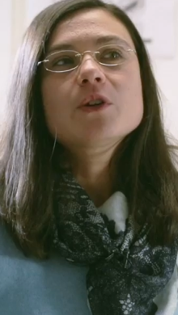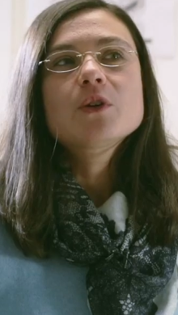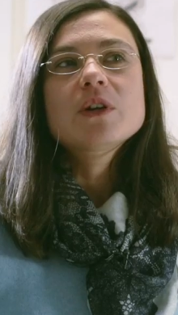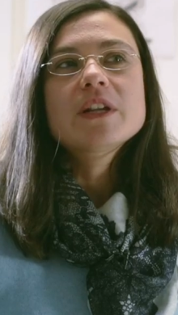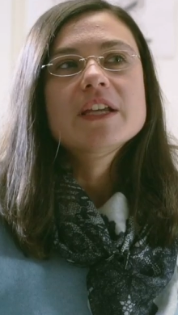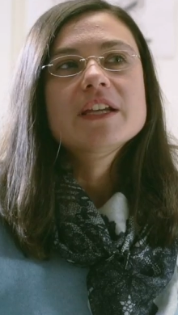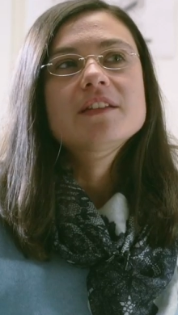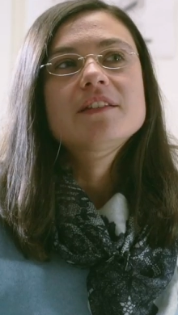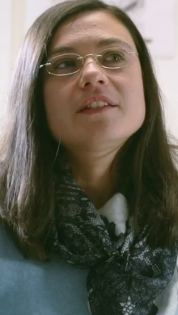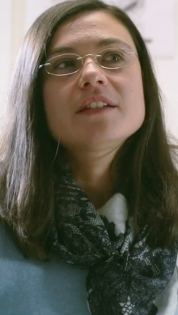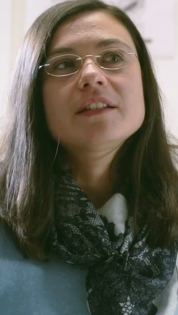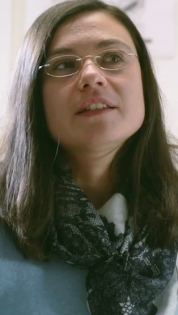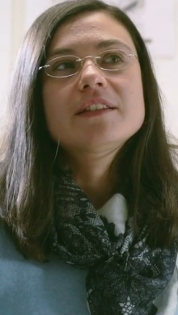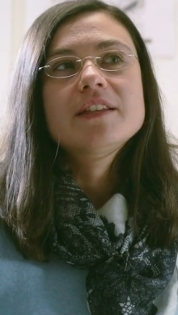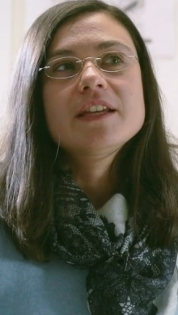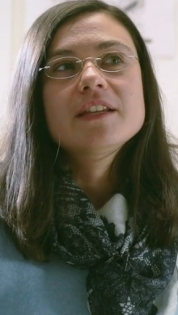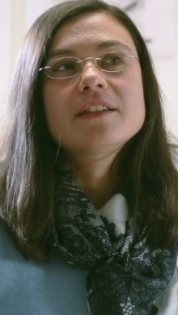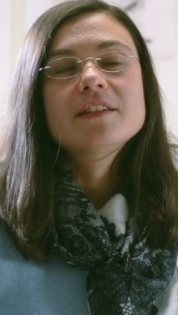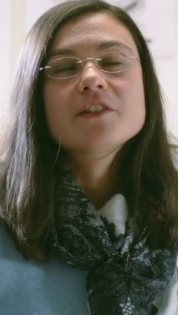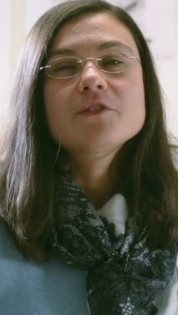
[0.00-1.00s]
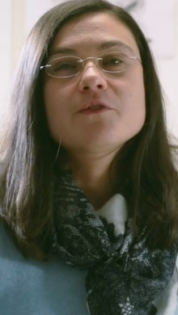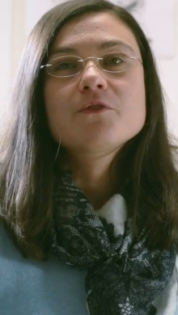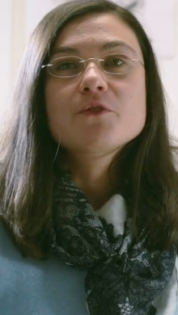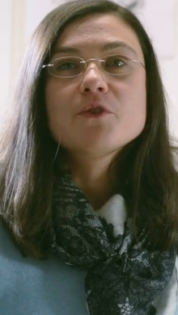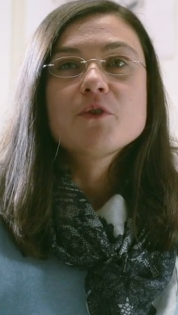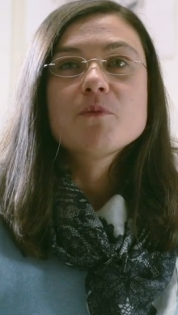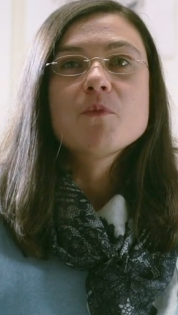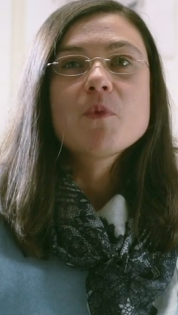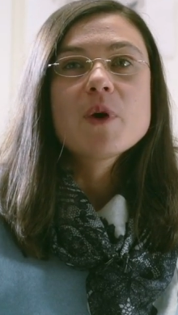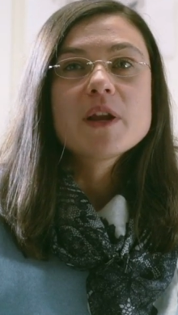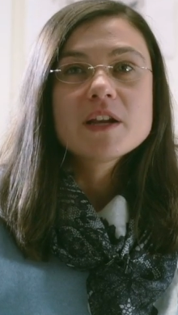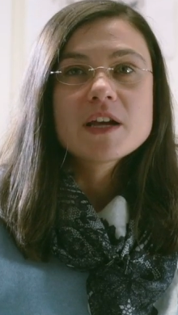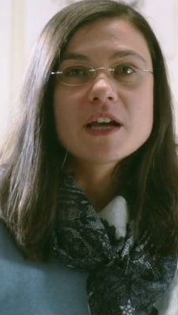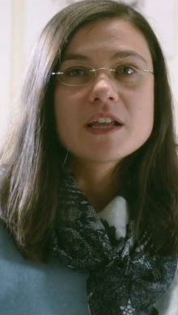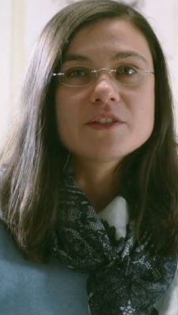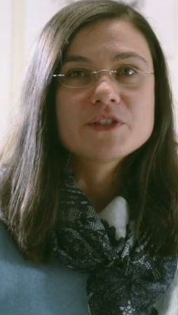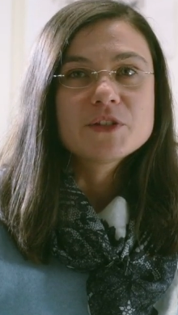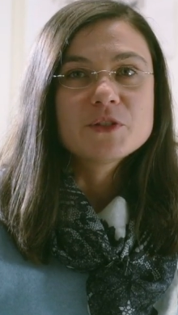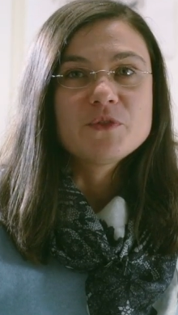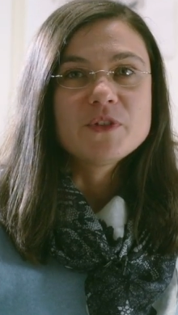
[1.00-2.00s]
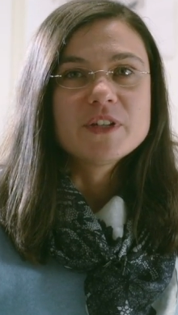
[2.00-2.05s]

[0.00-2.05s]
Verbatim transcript: collecting data from 100